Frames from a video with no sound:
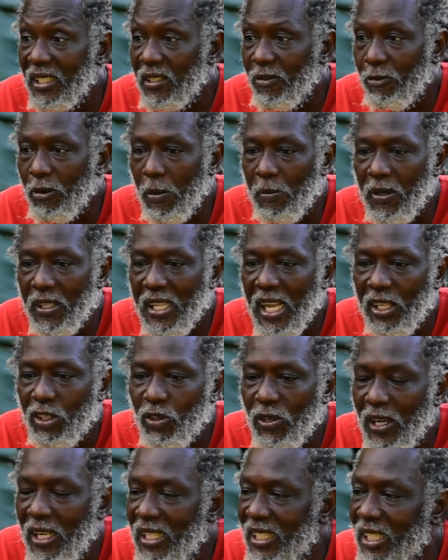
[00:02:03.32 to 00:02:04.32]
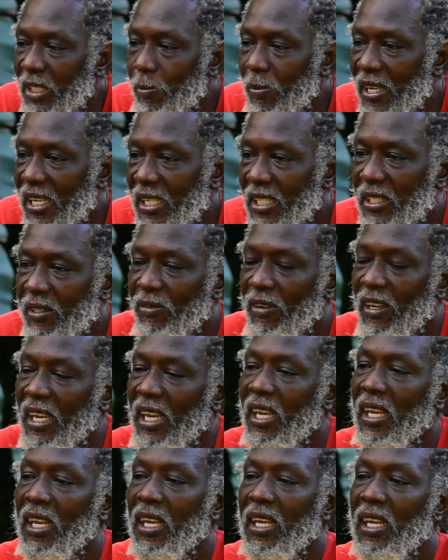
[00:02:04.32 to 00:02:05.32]
from the natural space for,
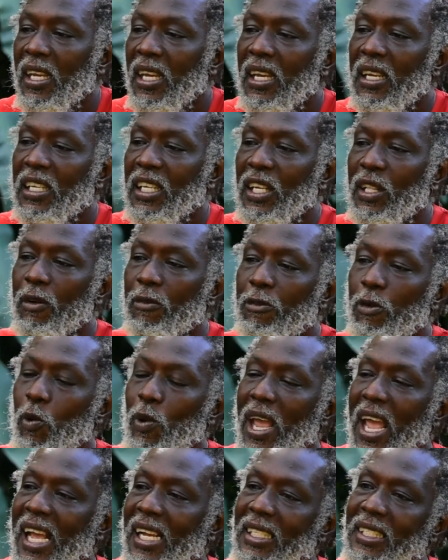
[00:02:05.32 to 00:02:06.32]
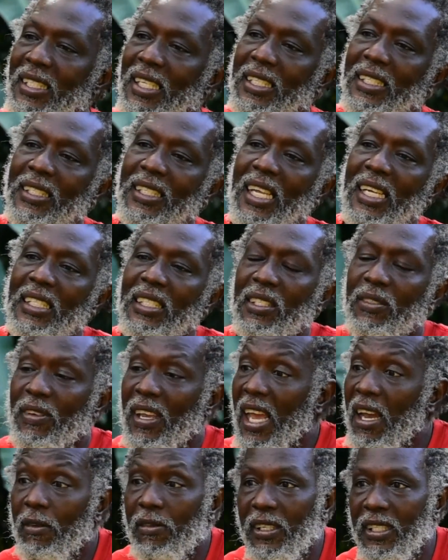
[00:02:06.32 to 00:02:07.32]
you know, for existence, for
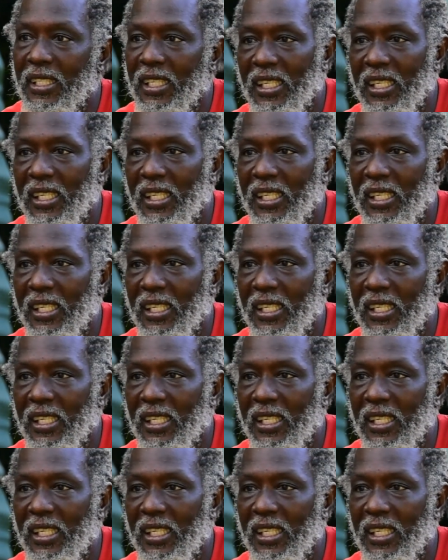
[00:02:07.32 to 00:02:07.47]
everything,